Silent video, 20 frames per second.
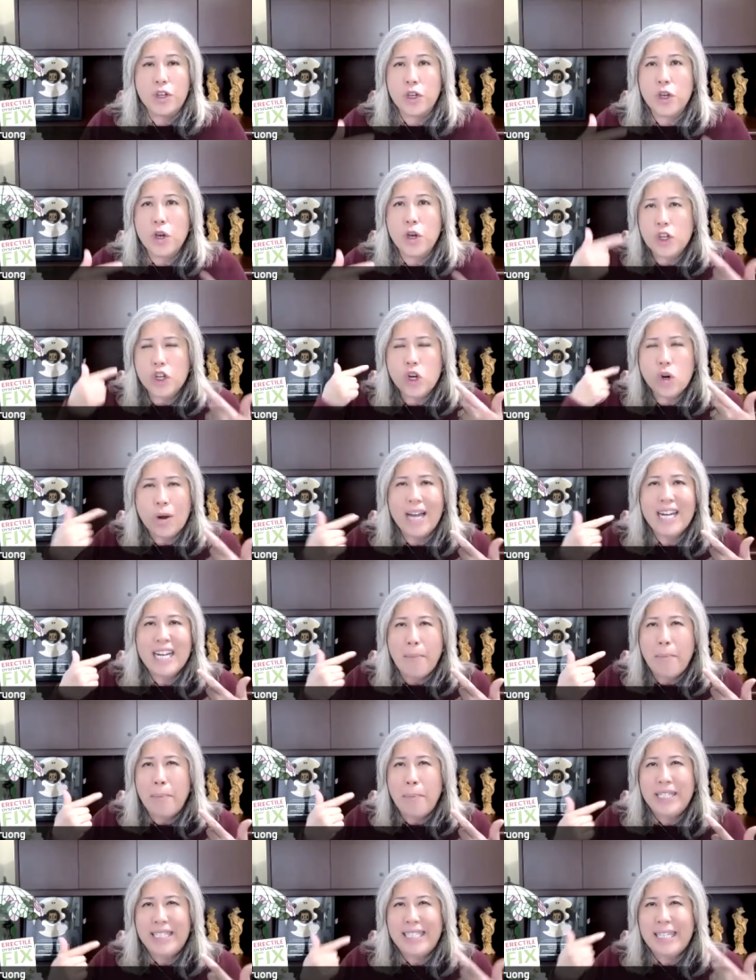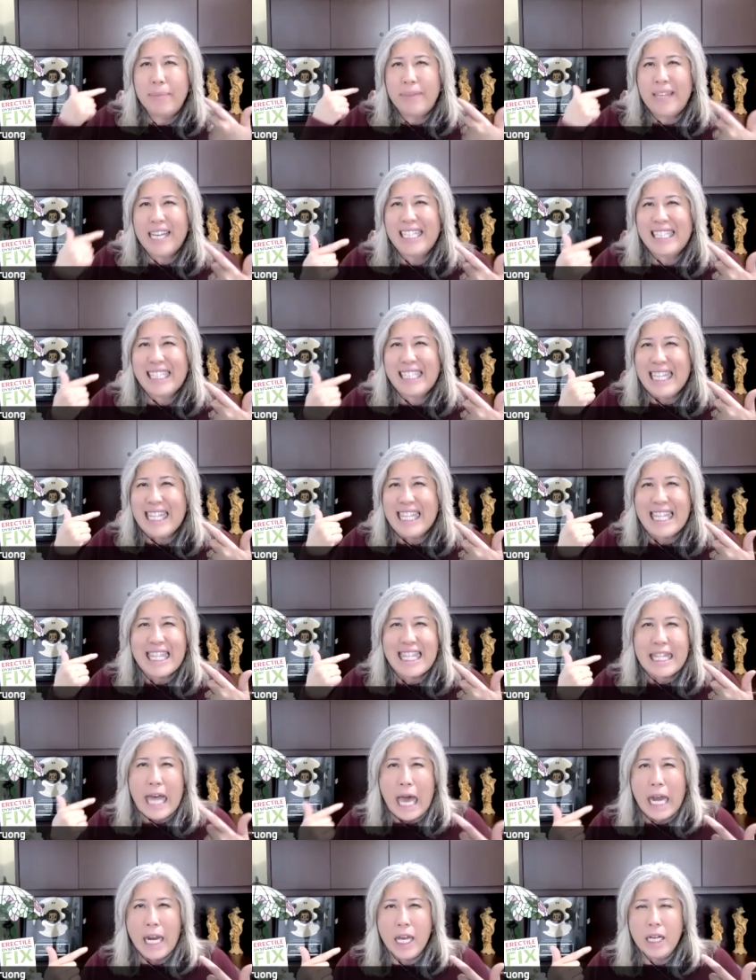you're trying to put something
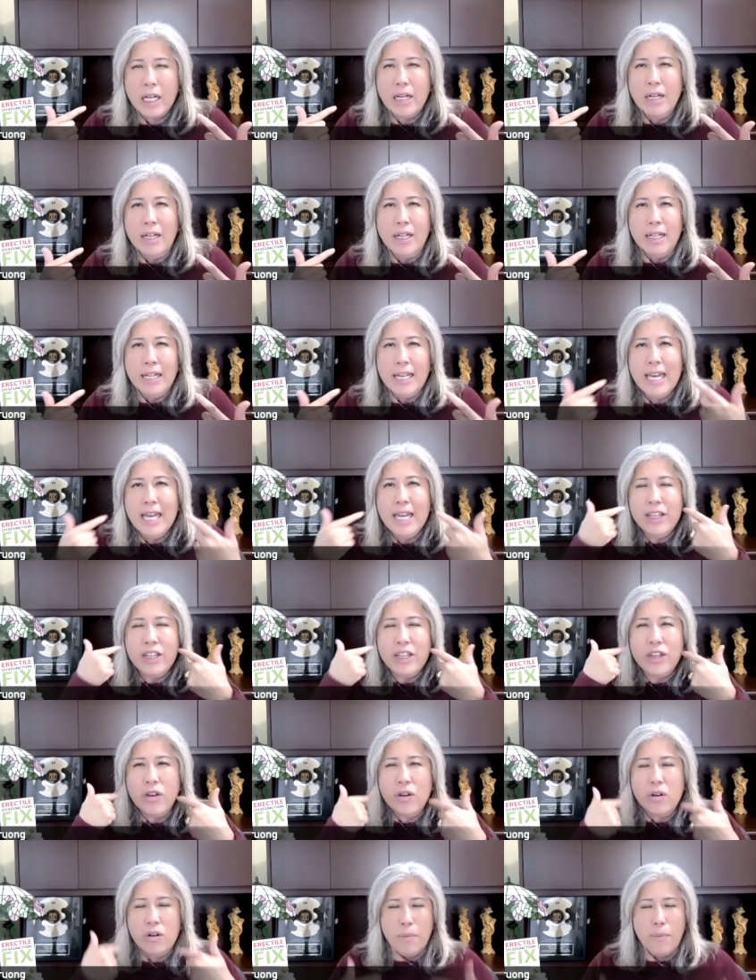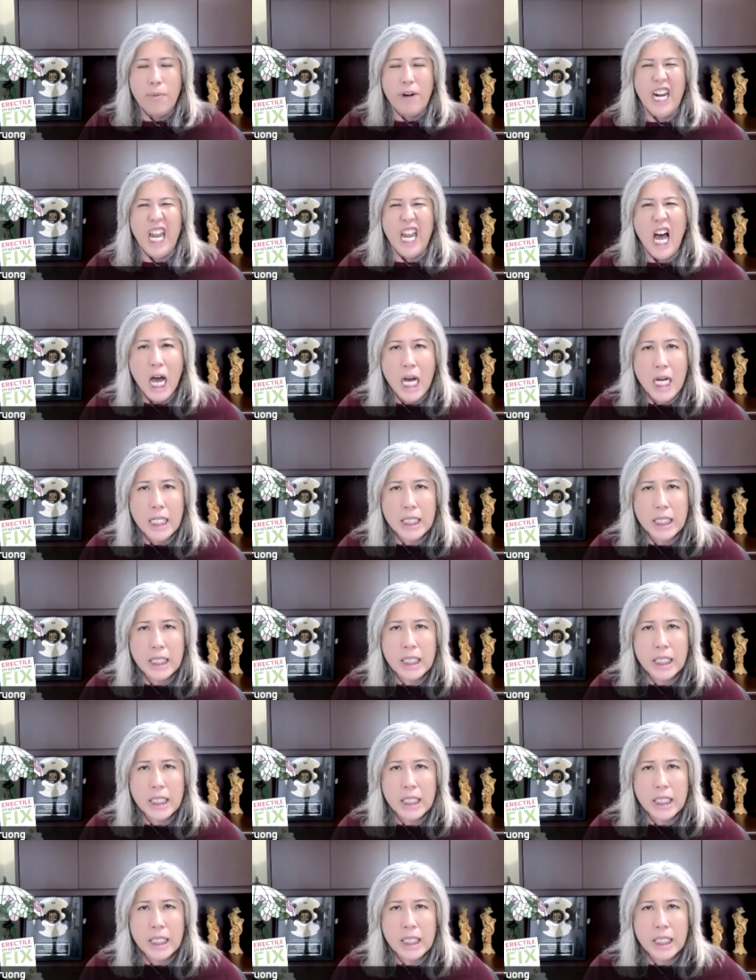synthetic in your lung.